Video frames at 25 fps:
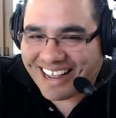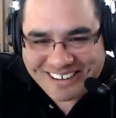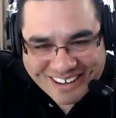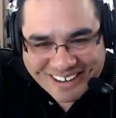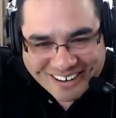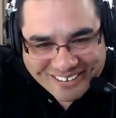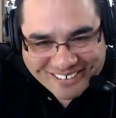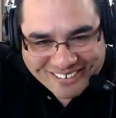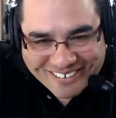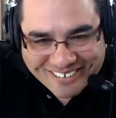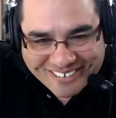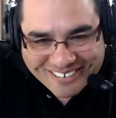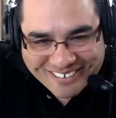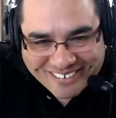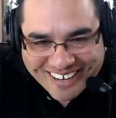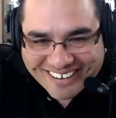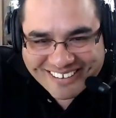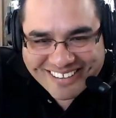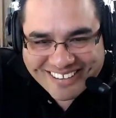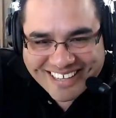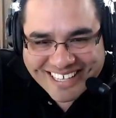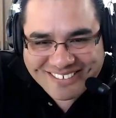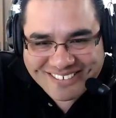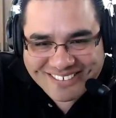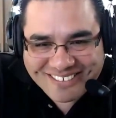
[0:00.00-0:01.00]

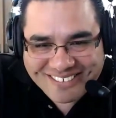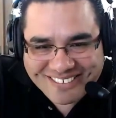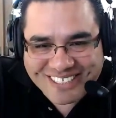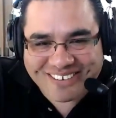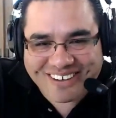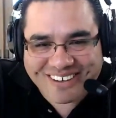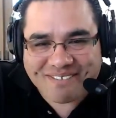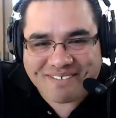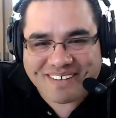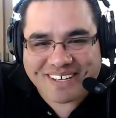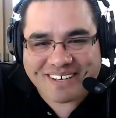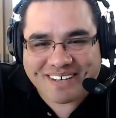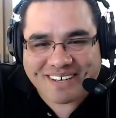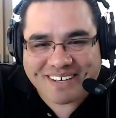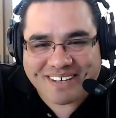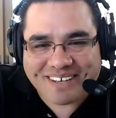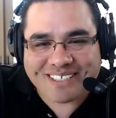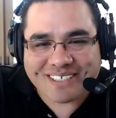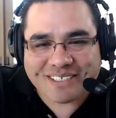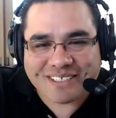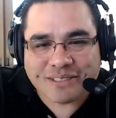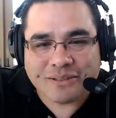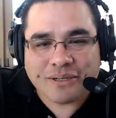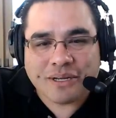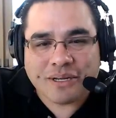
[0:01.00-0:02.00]
know that's what you want to be able
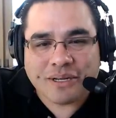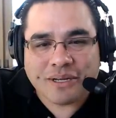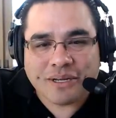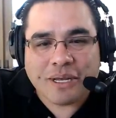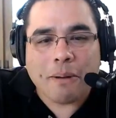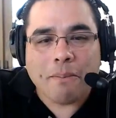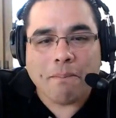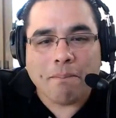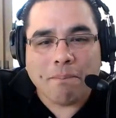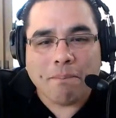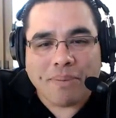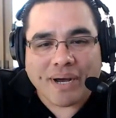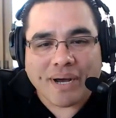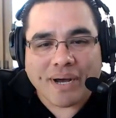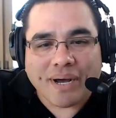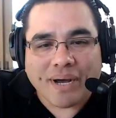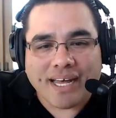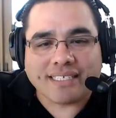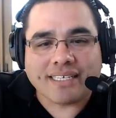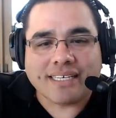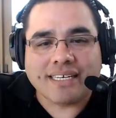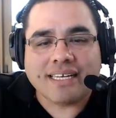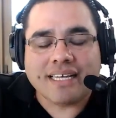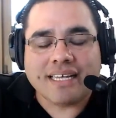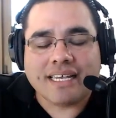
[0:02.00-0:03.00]
to do,
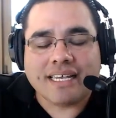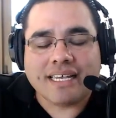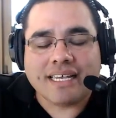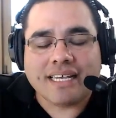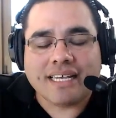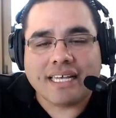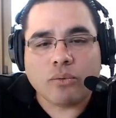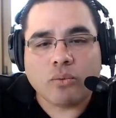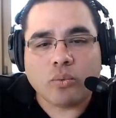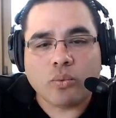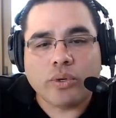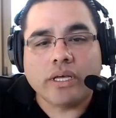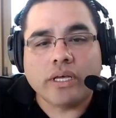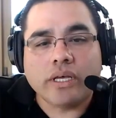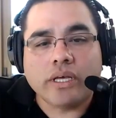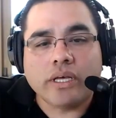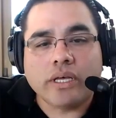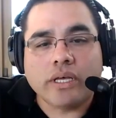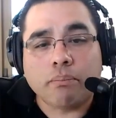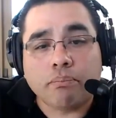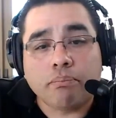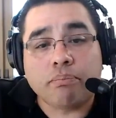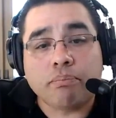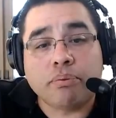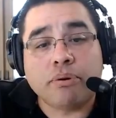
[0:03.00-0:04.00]
but it
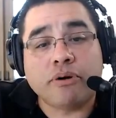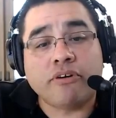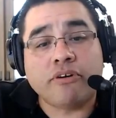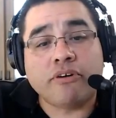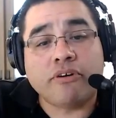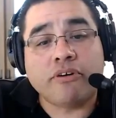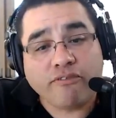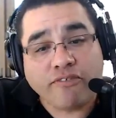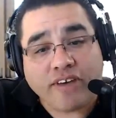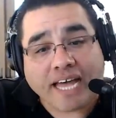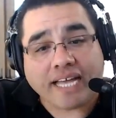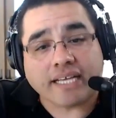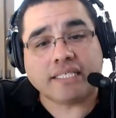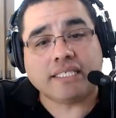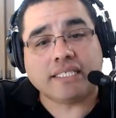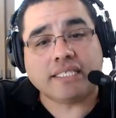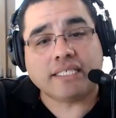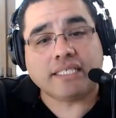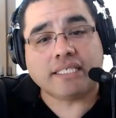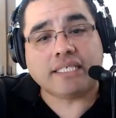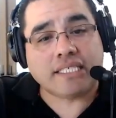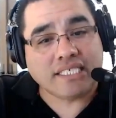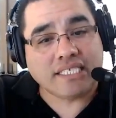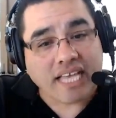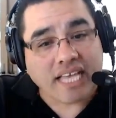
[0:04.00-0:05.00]
will perfect
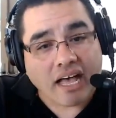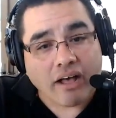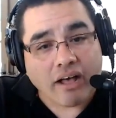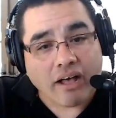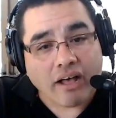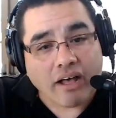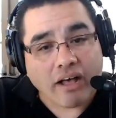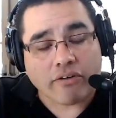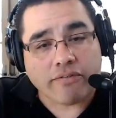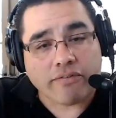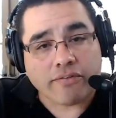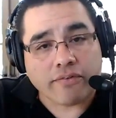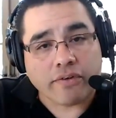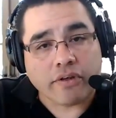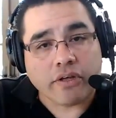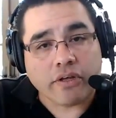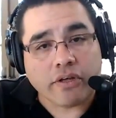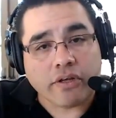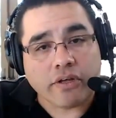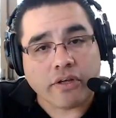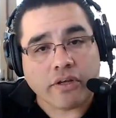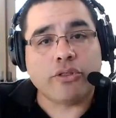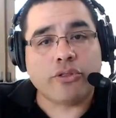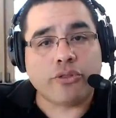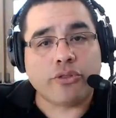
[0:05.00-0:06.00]
itself
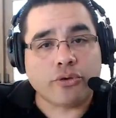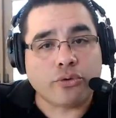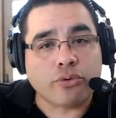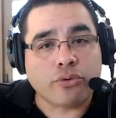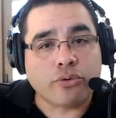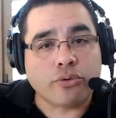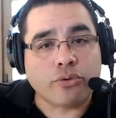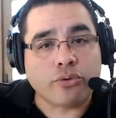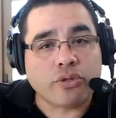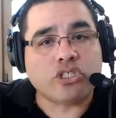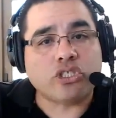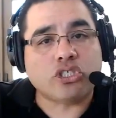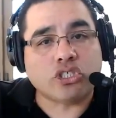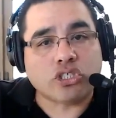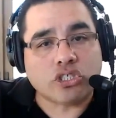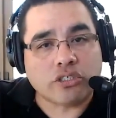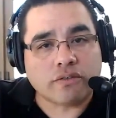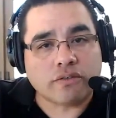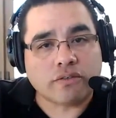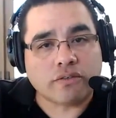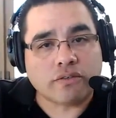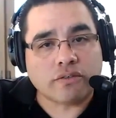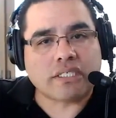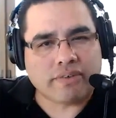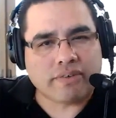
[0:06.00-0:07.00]
through the
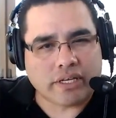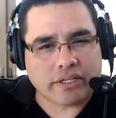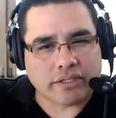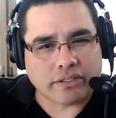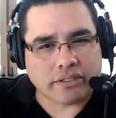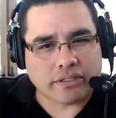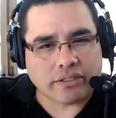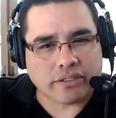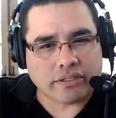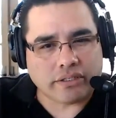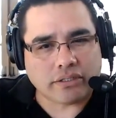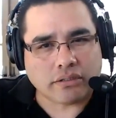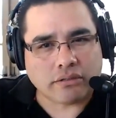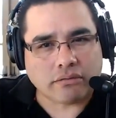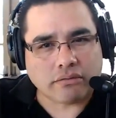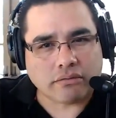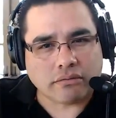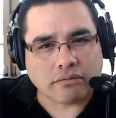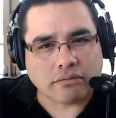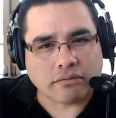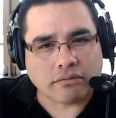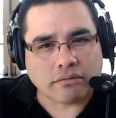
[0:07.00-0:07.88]
service of others,